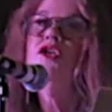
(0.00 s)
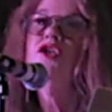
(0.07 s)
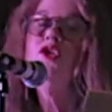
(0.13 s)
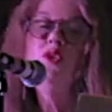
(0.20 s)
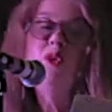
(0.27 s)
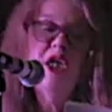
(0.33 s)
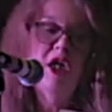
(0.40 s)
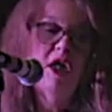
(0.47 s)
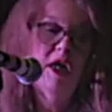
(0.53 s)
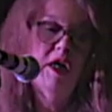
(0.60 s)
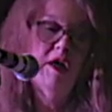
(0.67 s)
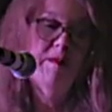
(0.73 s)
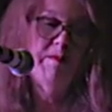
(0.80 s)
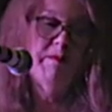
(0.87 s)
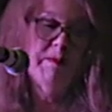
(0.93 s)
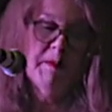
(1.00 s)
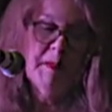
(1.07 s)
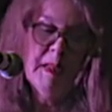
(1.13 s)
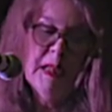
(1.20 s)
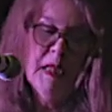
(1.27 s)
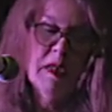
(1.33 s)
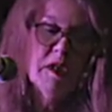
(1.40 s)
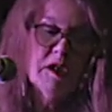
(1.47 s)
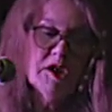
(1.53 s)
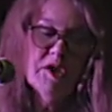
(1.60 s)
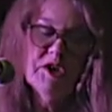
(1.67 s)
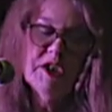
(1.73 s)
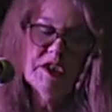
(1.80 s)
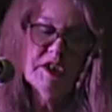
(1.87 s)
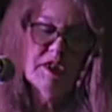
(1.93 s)
who we are.
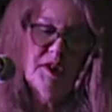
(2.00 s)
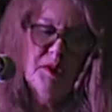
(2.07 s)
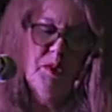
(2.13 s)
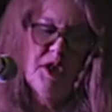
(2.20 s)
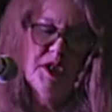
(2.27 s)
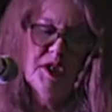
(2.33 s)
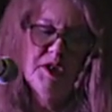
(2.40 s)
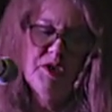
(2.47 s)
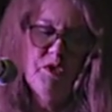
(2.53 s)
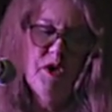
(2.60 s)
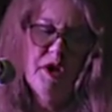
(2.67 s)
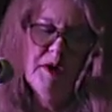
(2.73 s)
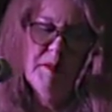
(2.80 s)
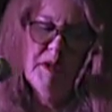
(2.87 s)
So this one is very